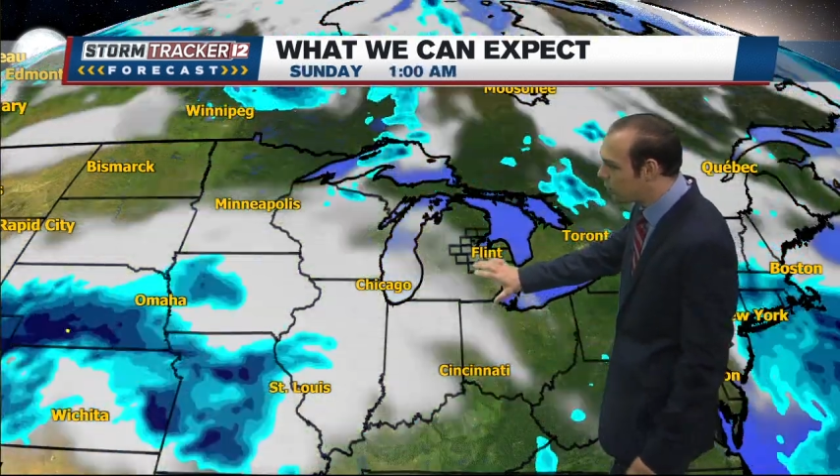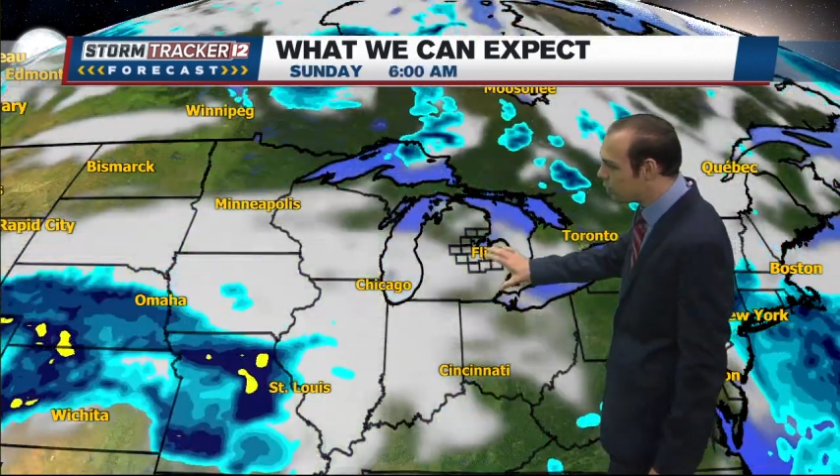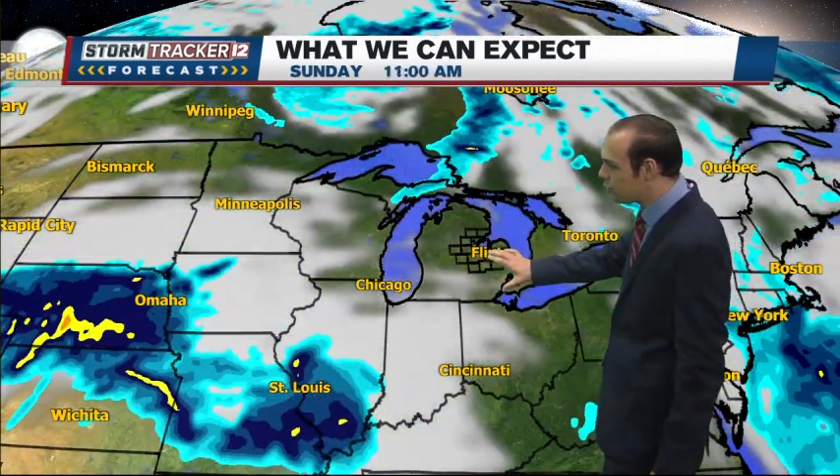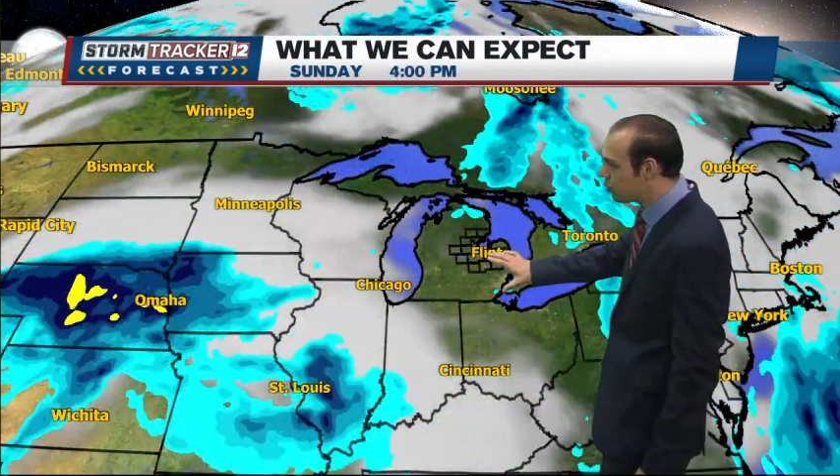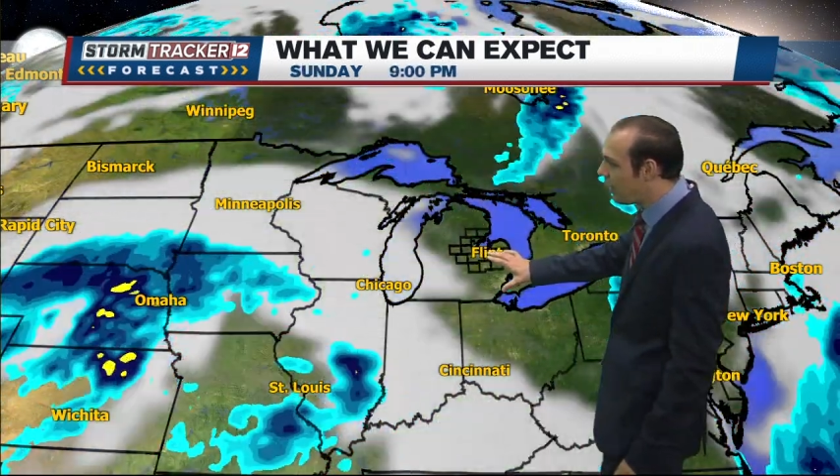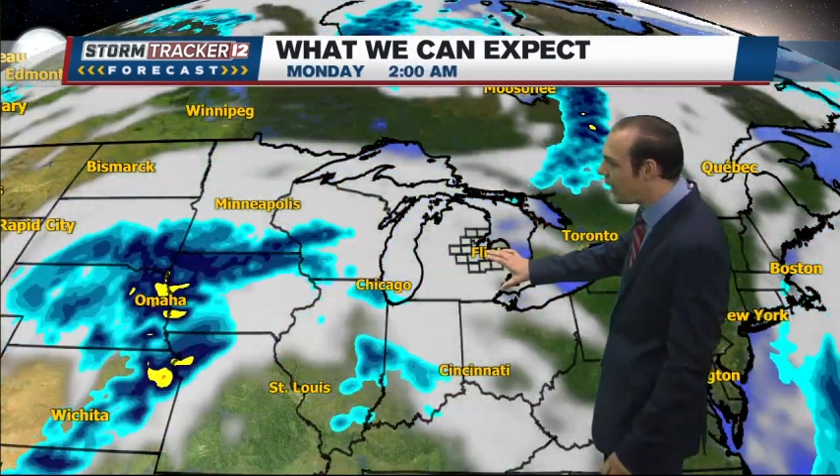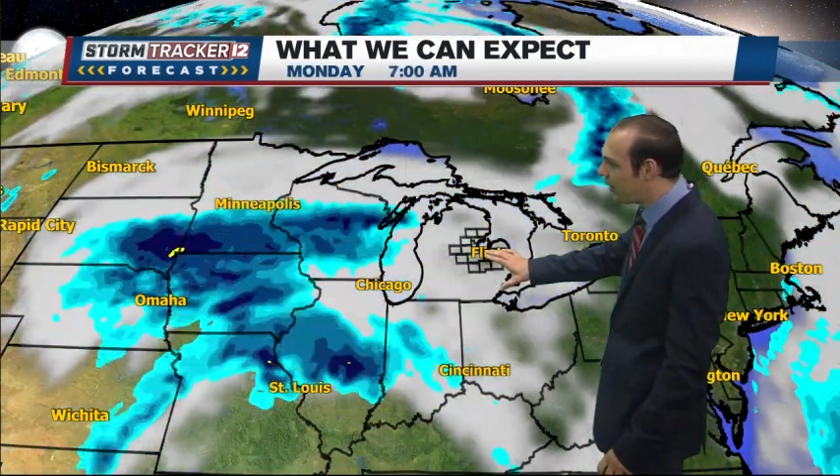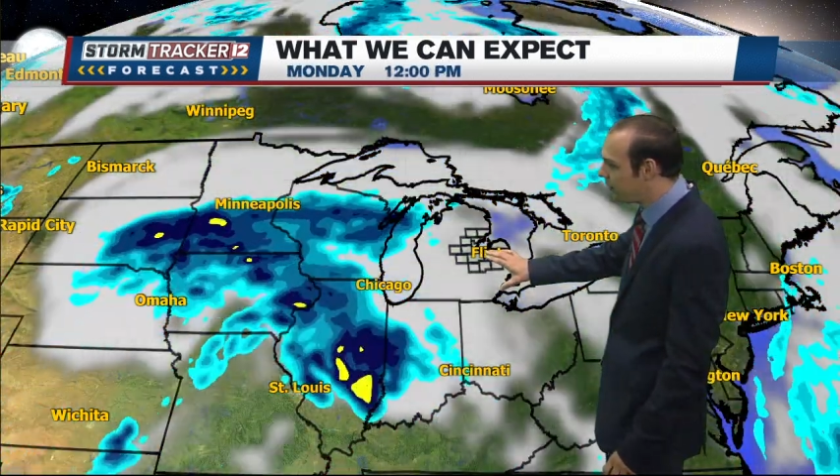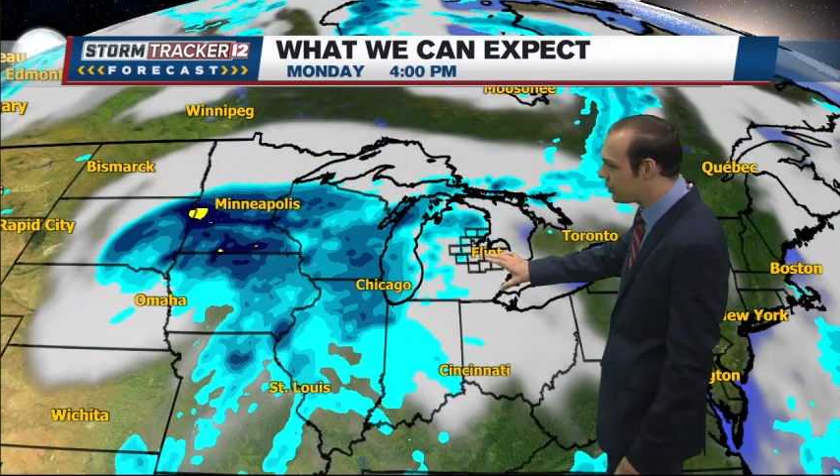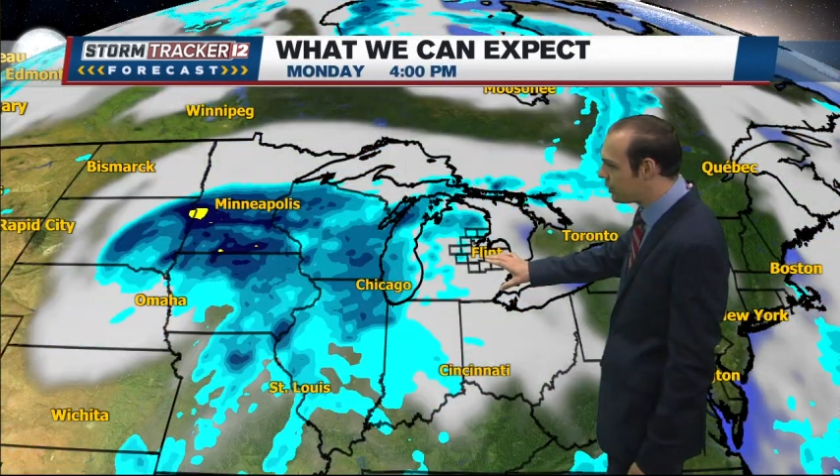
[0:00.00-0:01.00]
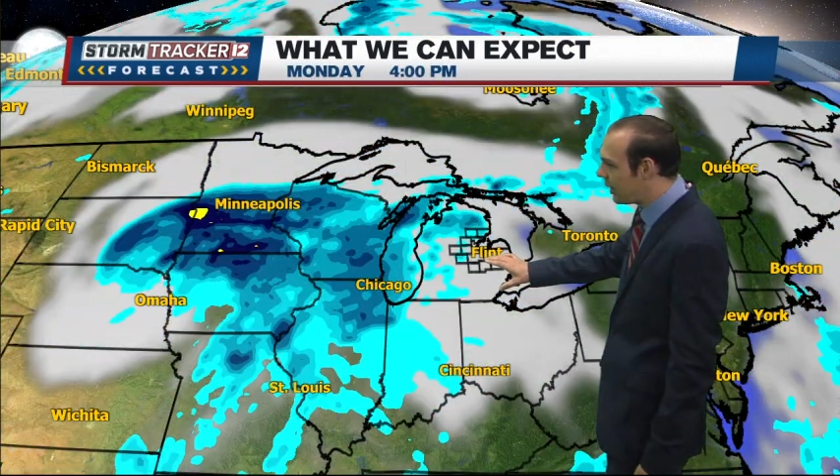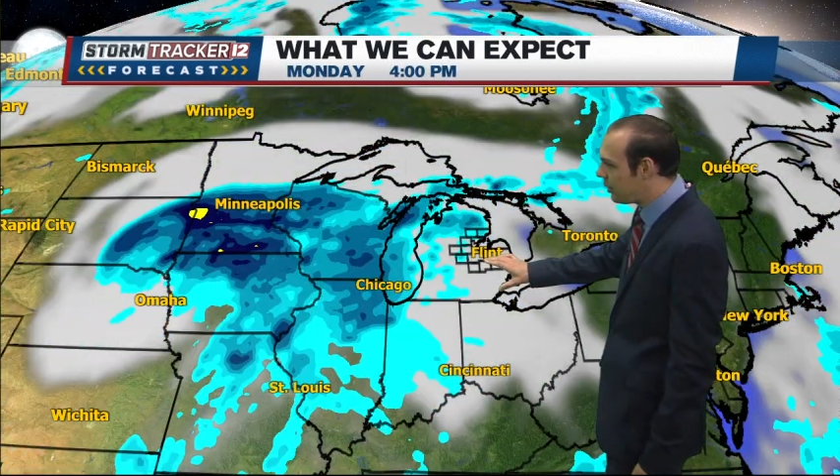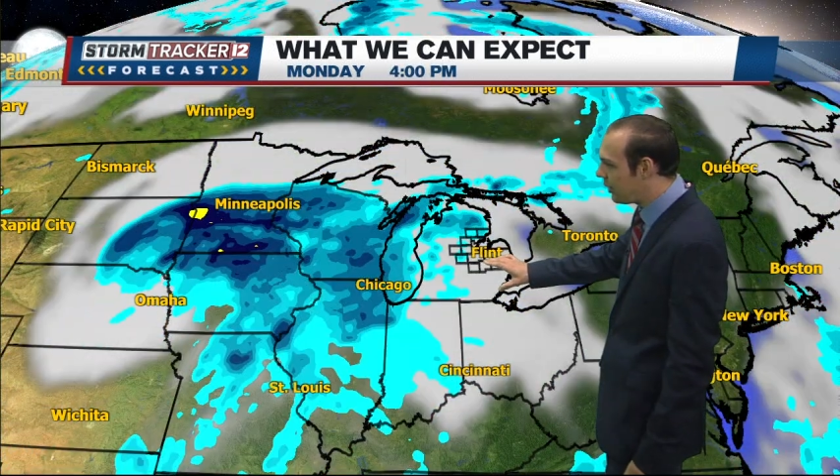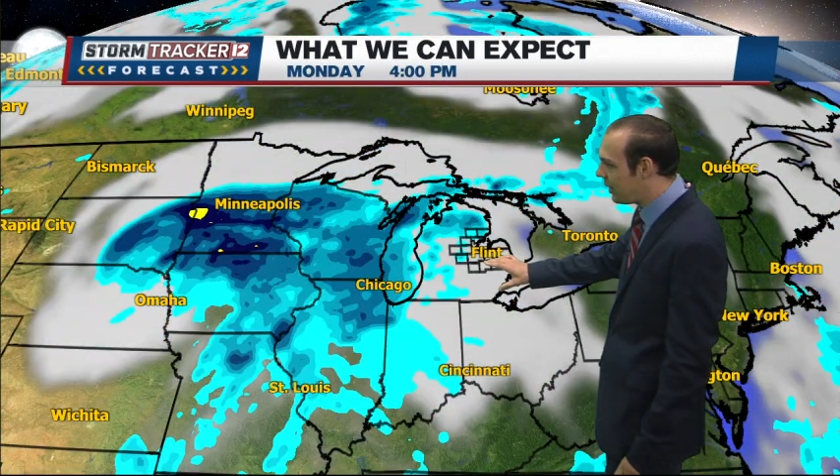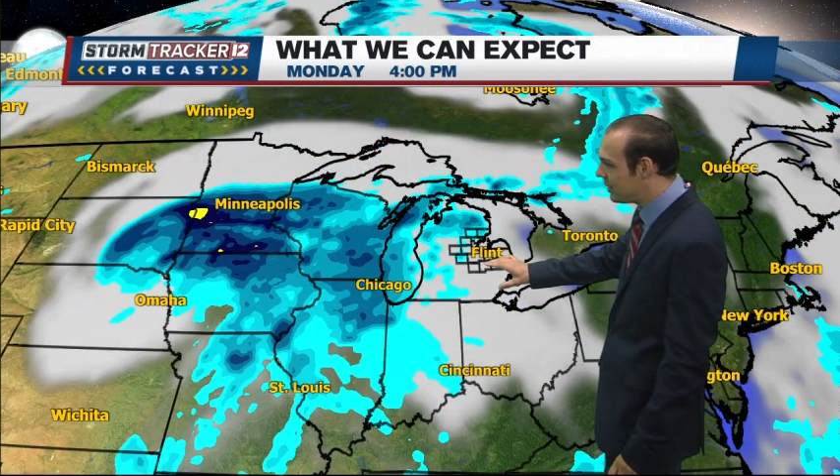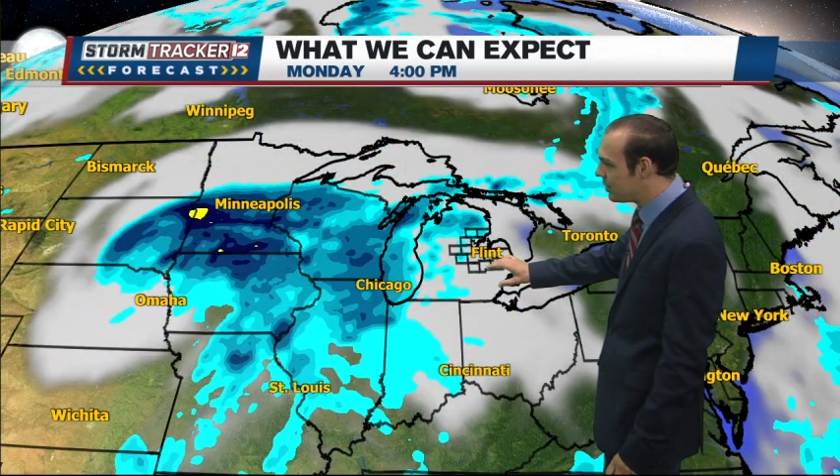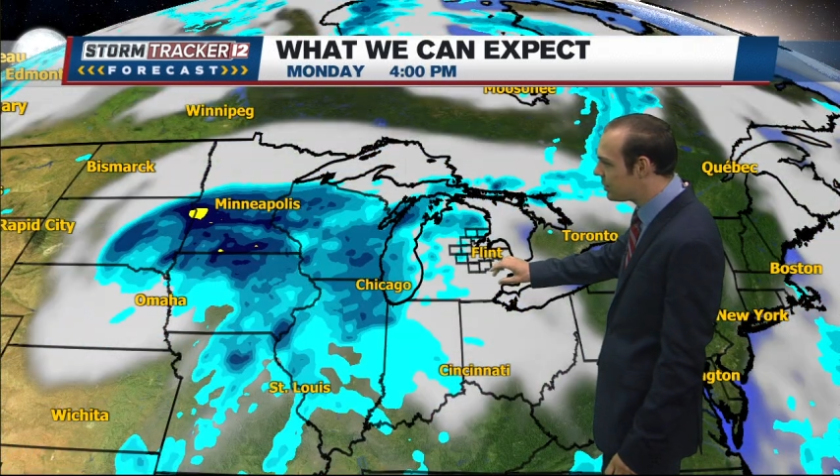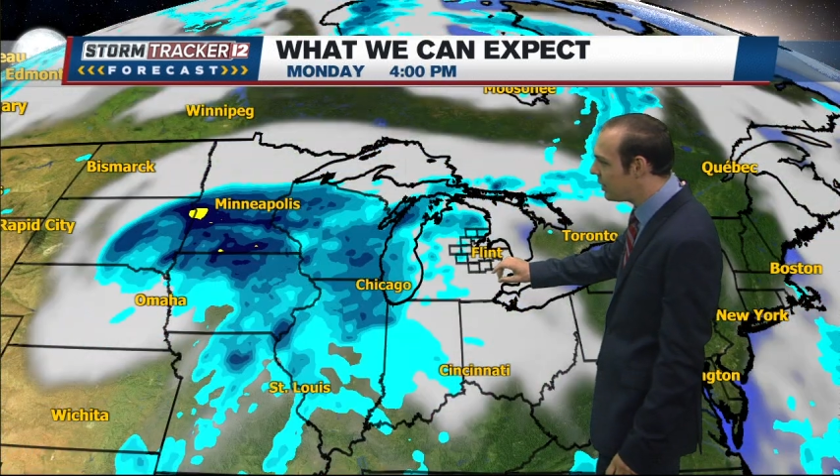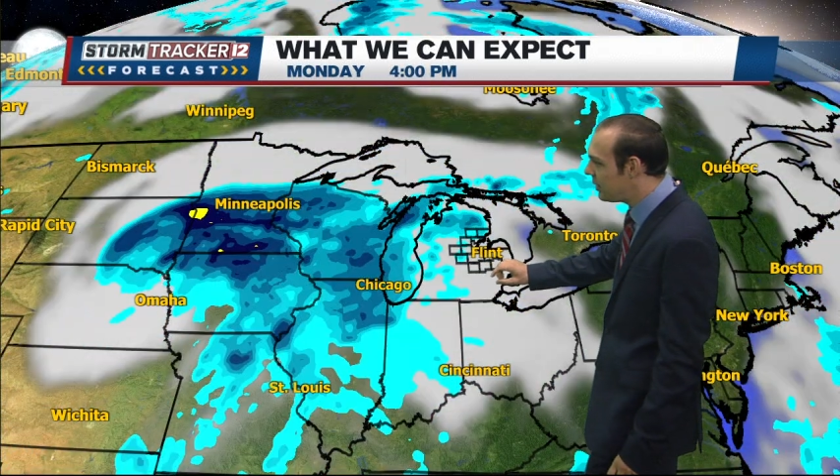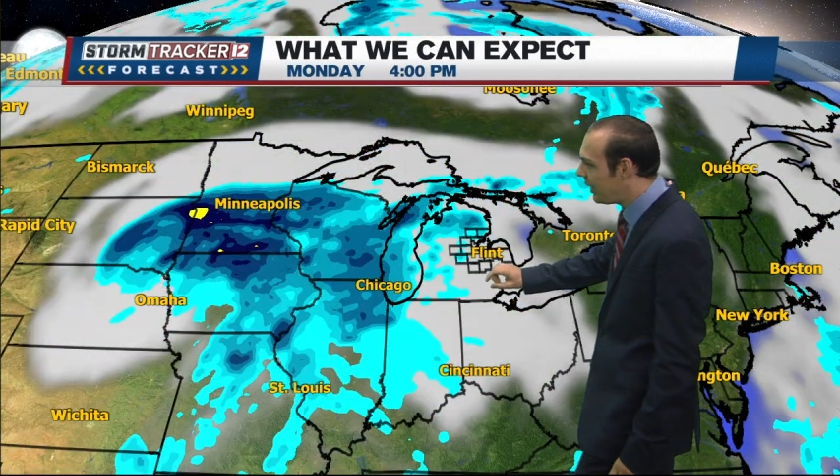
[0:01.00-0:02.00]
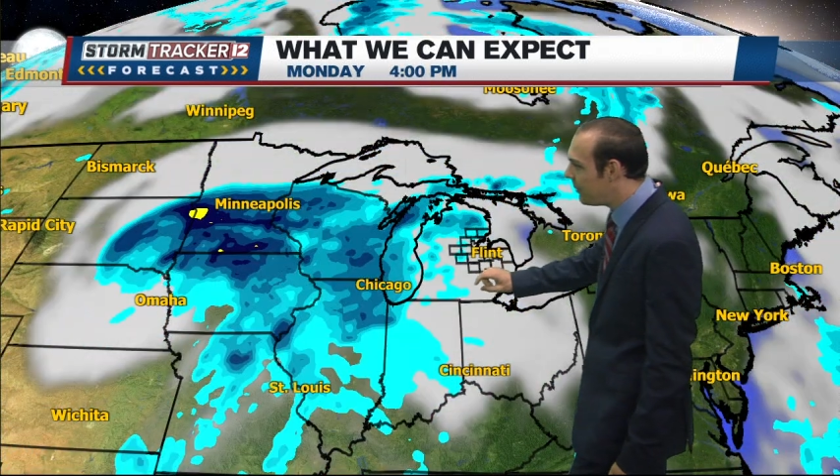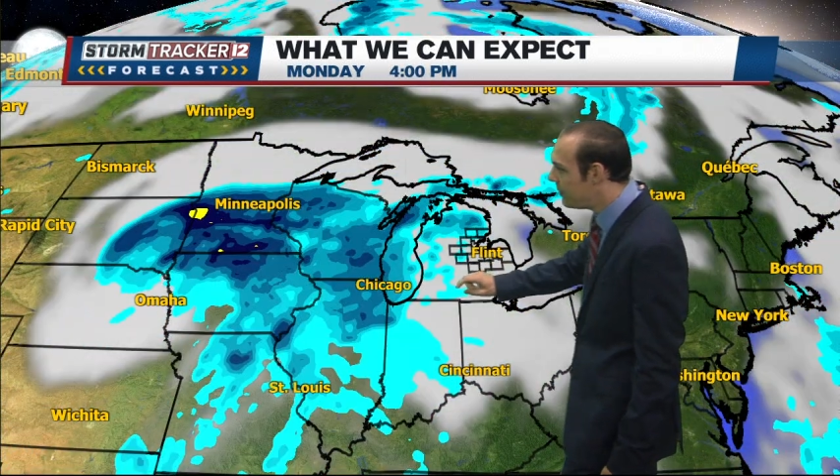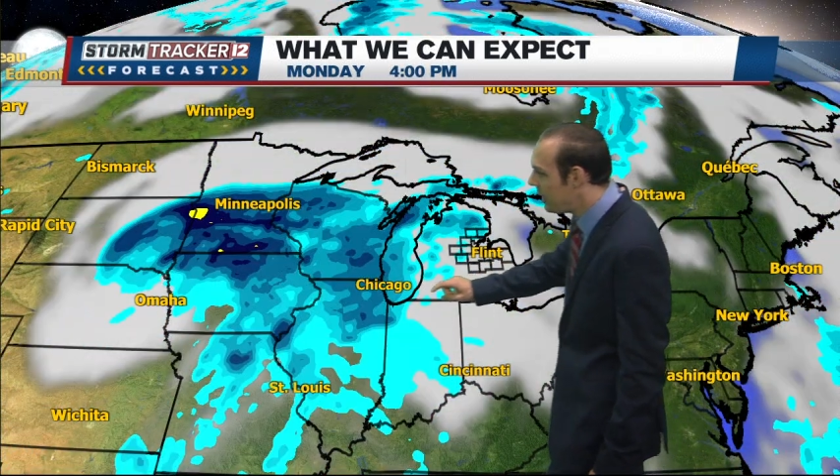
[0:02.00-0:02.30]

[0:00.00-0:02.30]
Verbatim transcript: we're dry for Saturday and Sunday.